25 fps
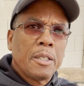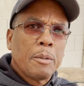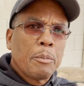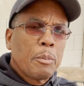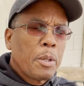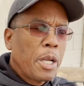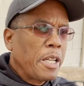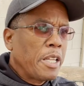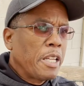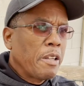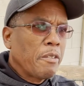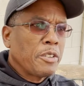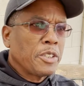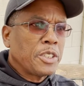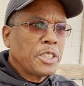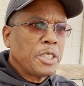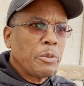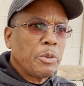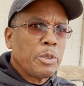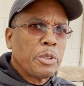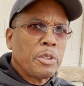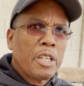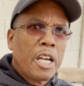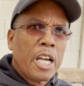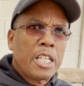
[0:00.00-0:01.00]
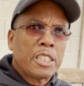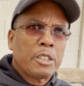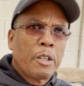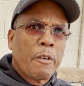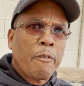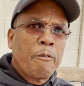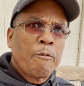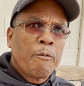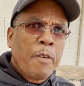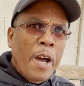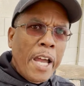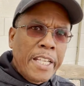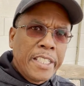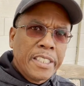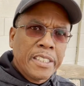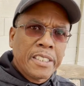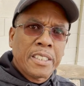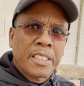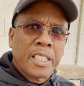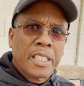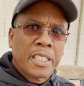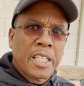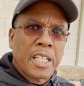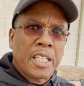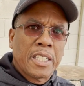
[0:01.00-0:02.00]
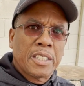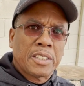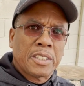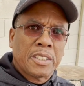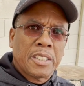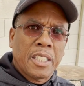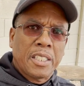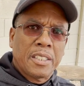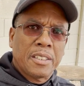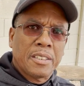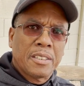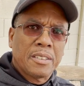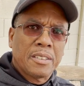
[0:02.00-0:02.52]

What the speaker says: But I never see where you guys are fighting against it.